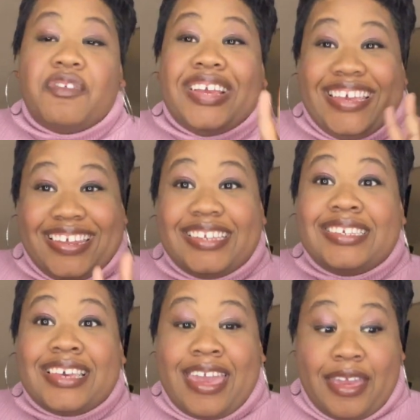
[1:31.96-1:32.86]
get
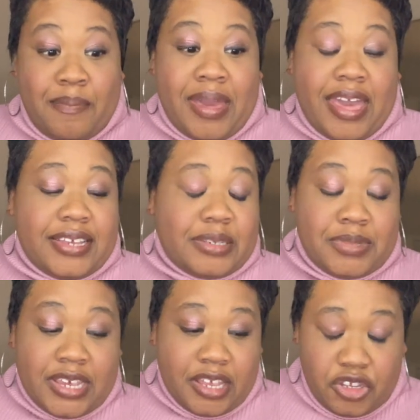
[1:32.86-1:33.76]
into handbags, I'm
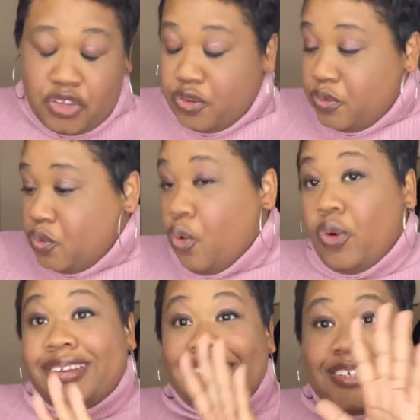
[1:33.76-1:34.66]
telling you,
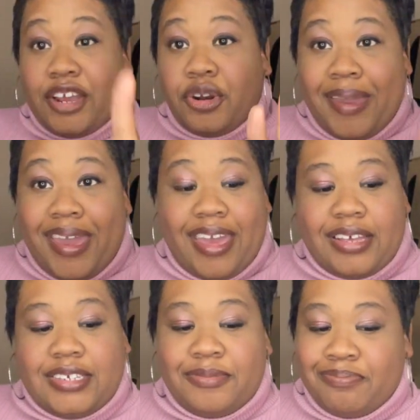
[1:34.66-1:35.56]
or designer
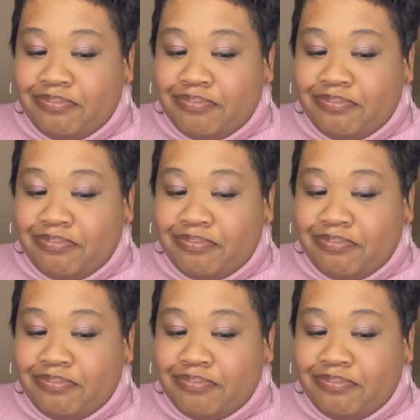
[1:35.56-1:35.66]
bags,